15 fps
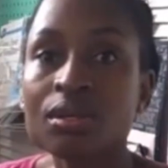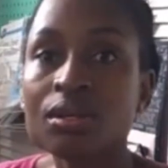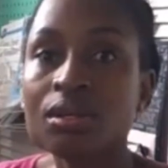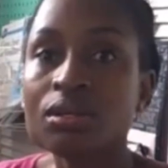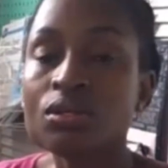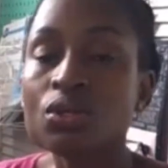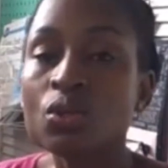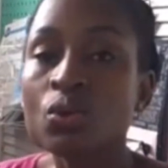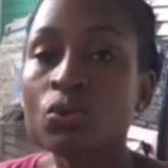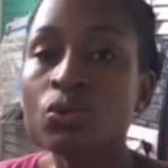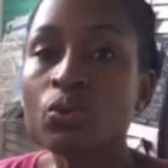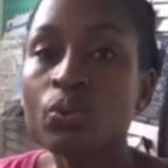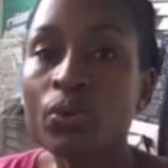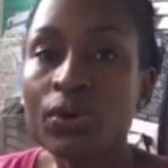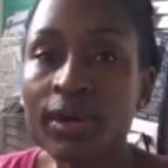Don't
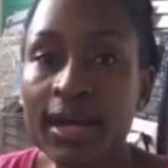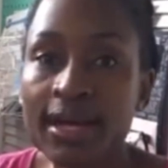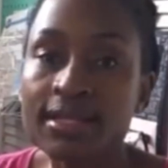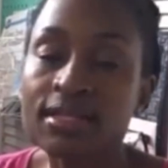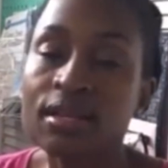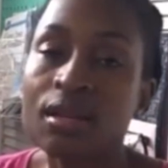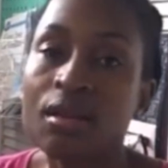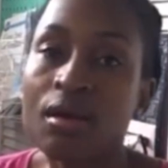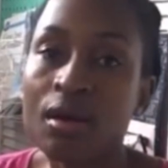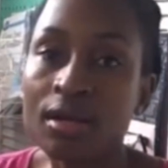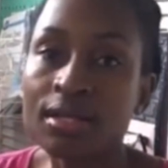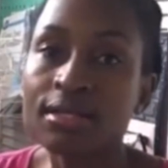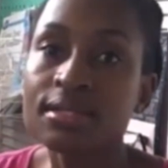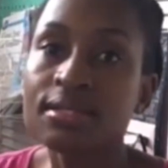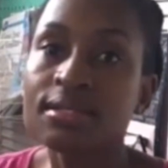work at a loss.
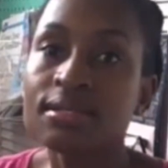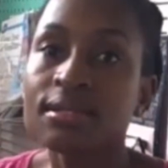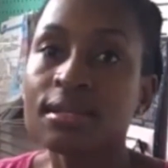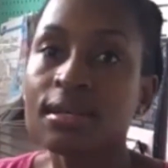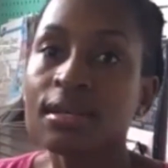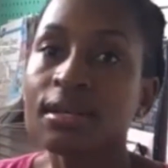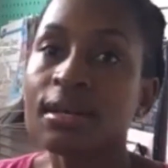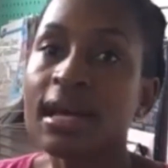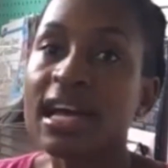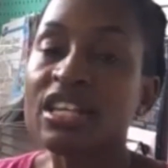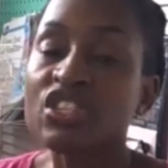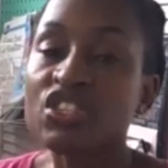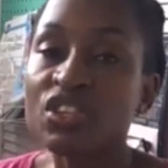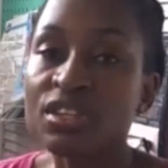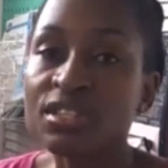
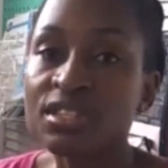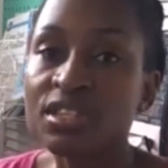Adjust